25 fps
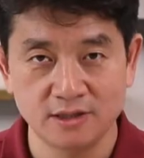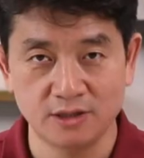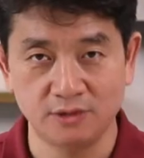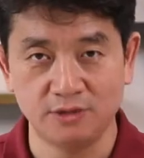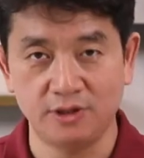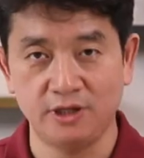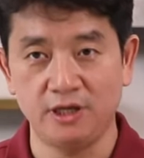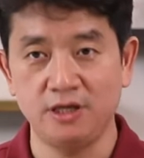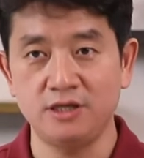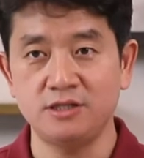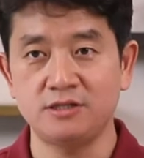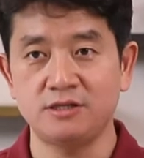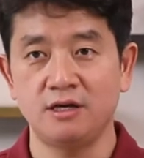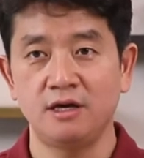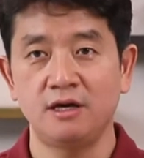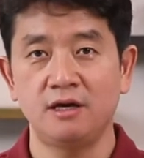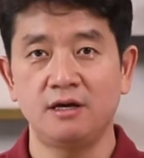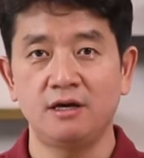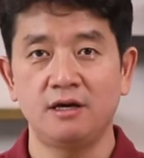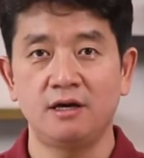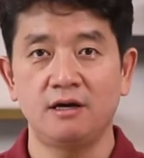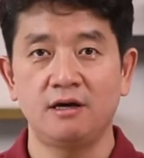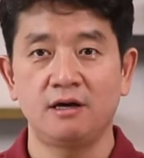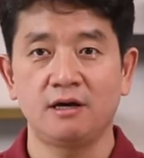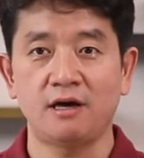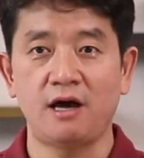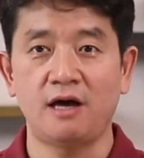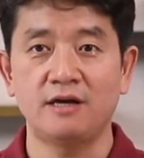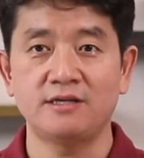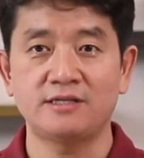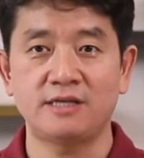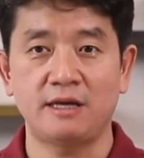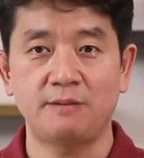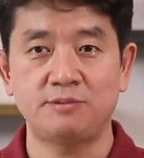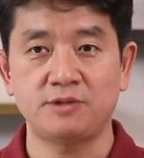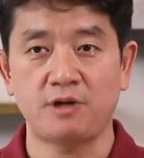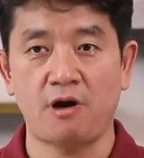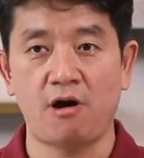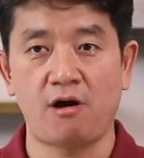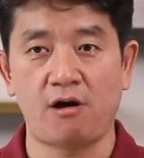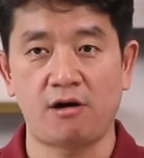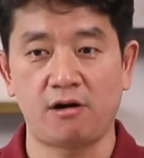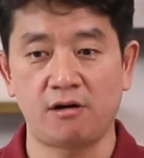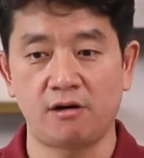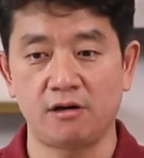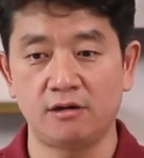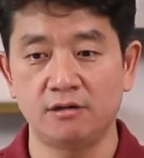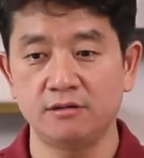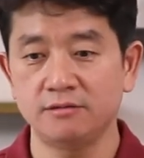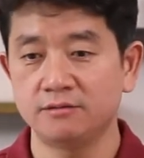So these concepts
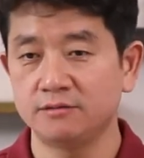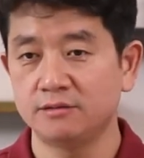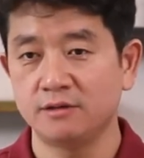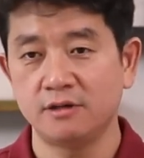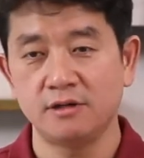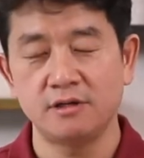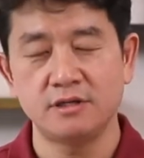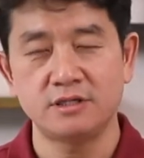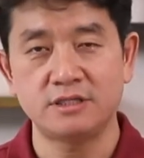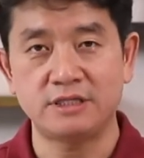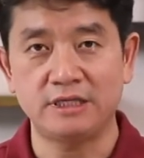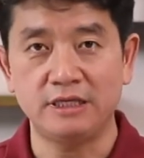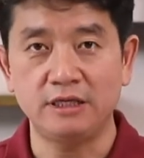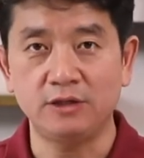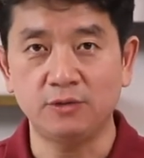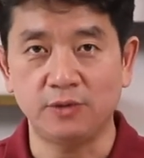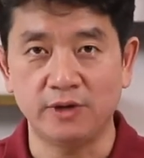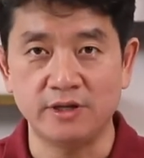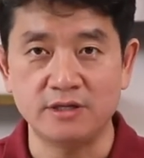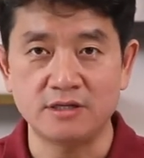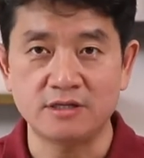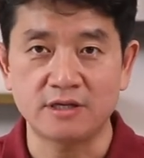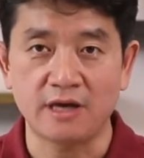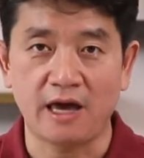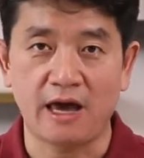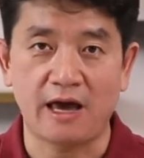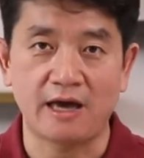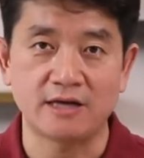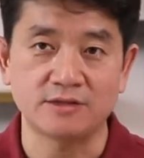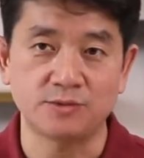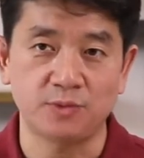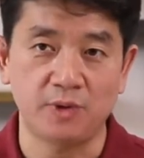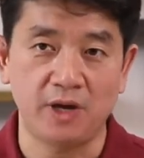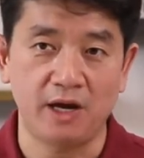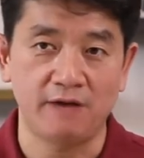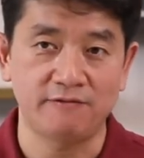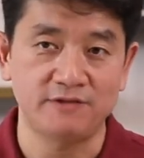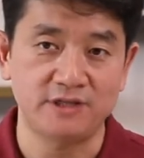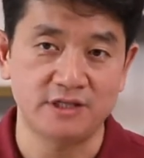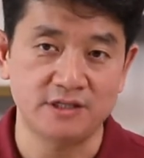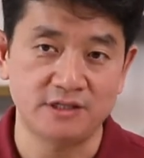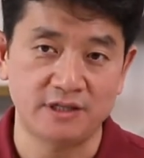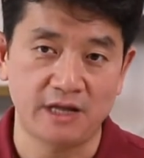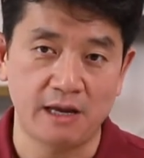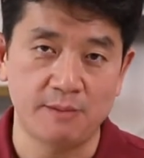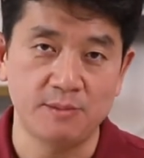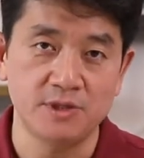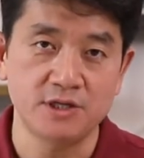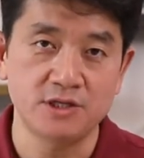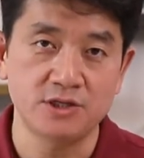are sequence, as we have
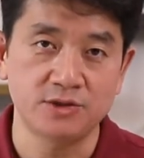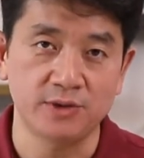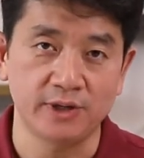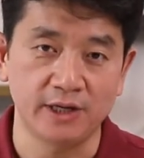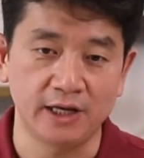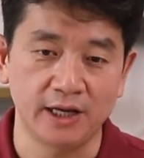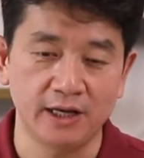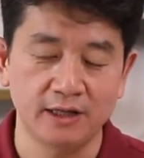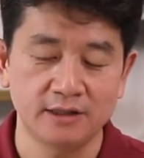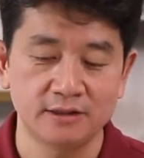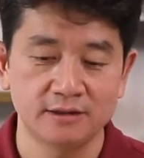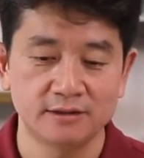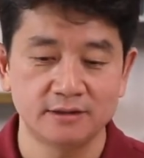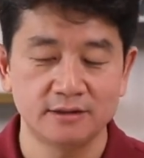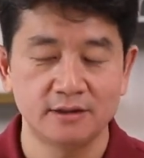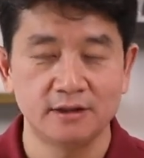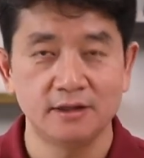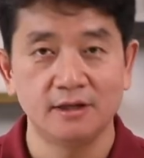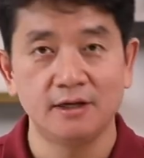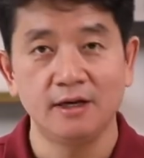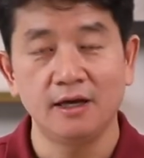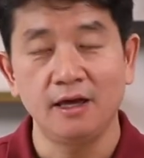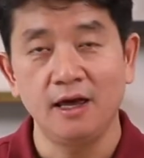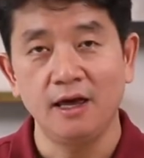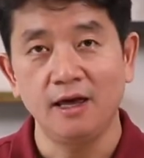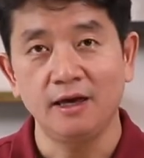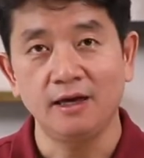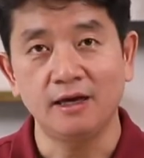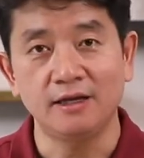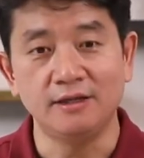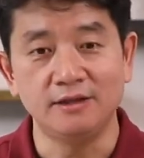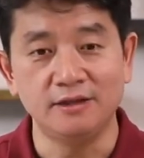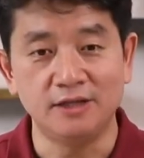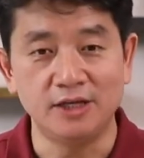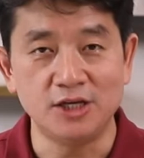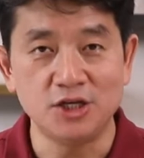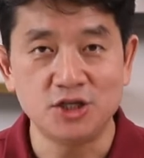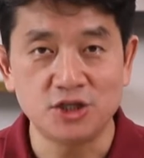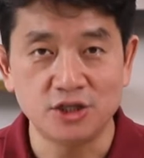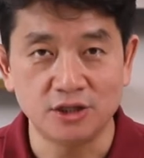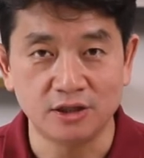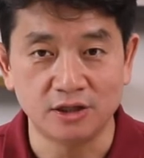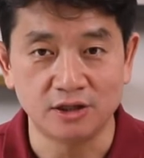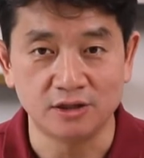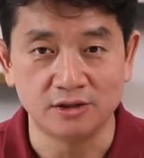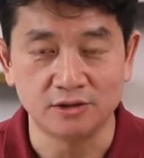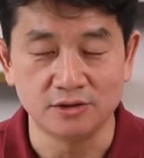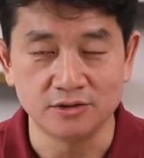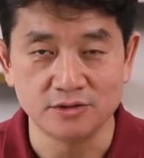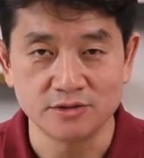just demonstrated,
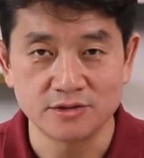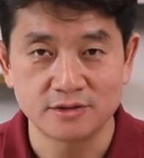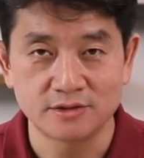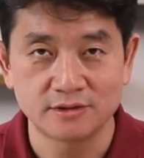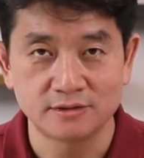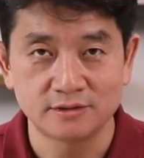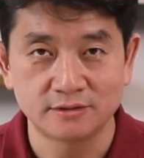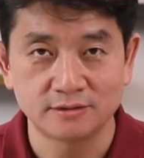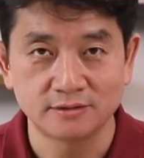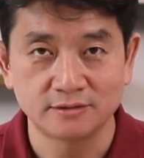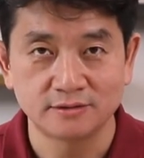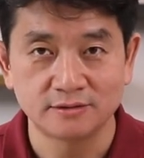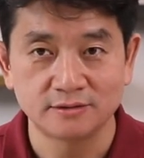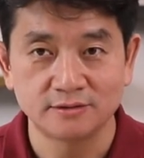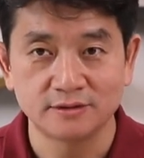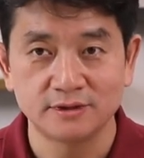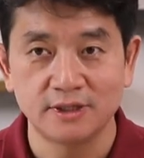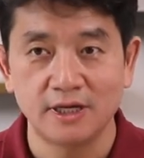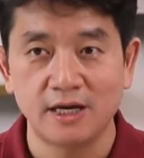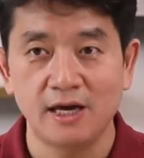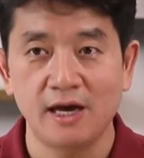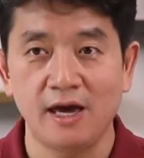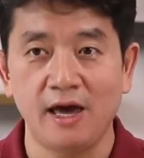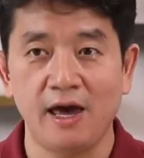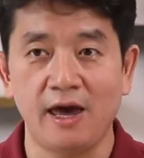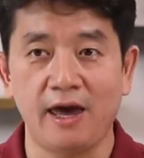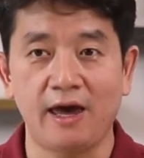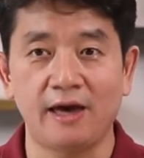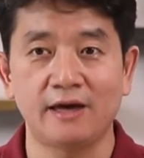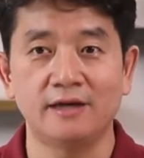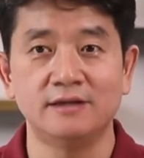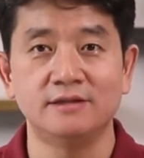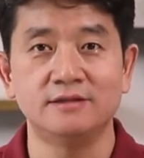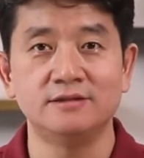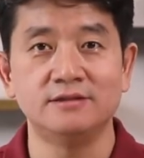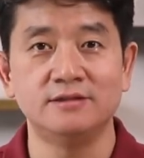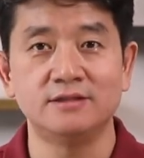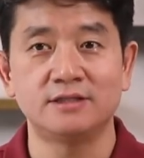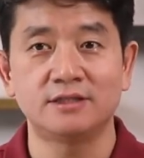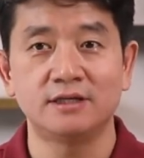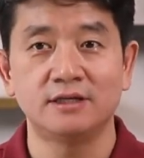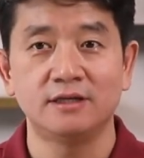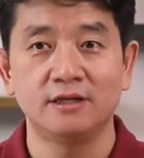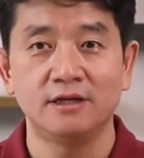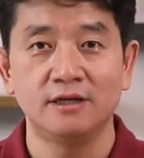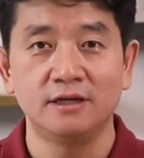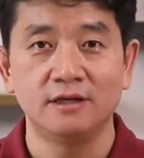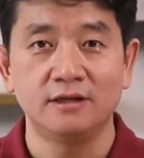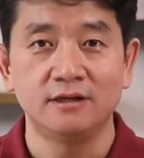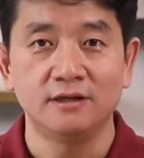conditionals, and
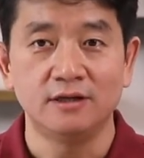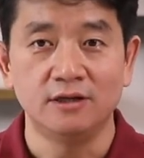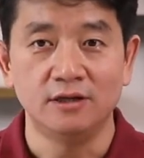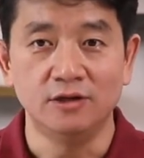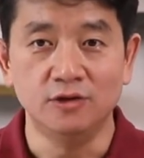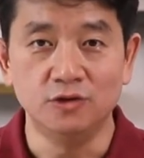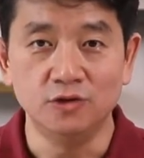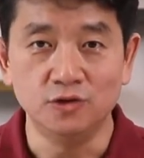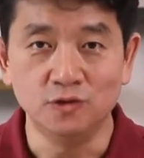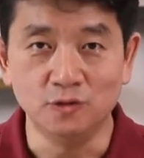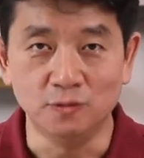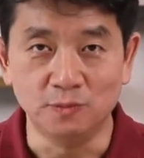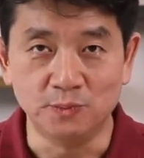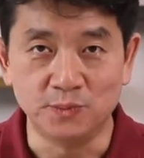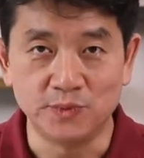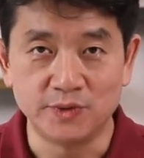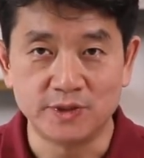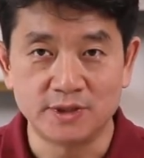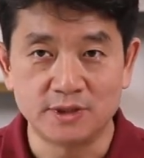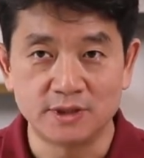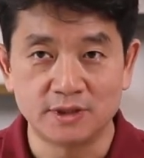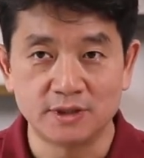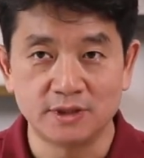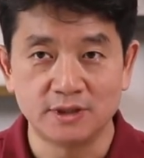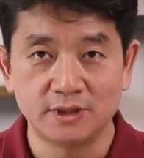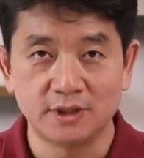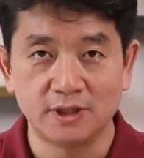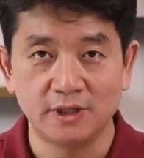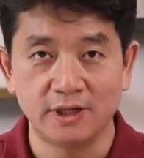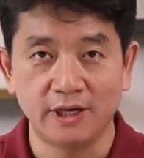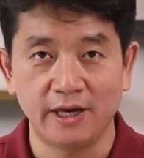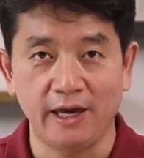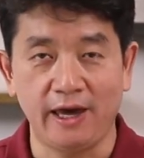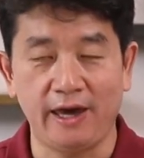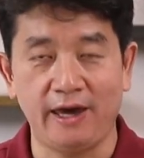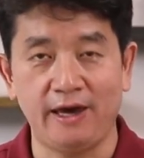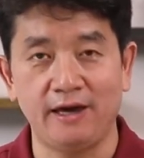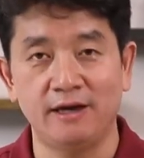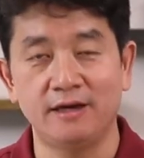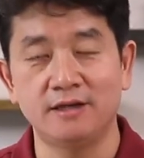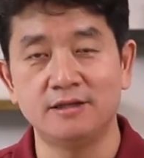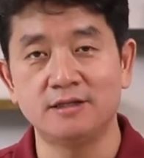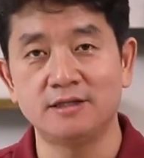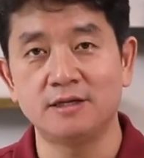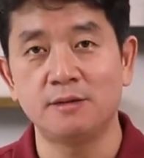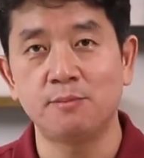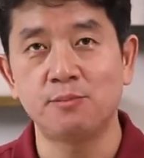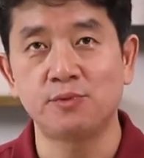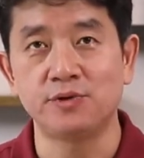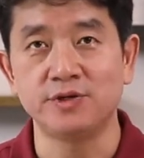loops,
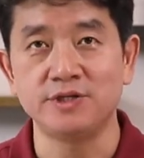and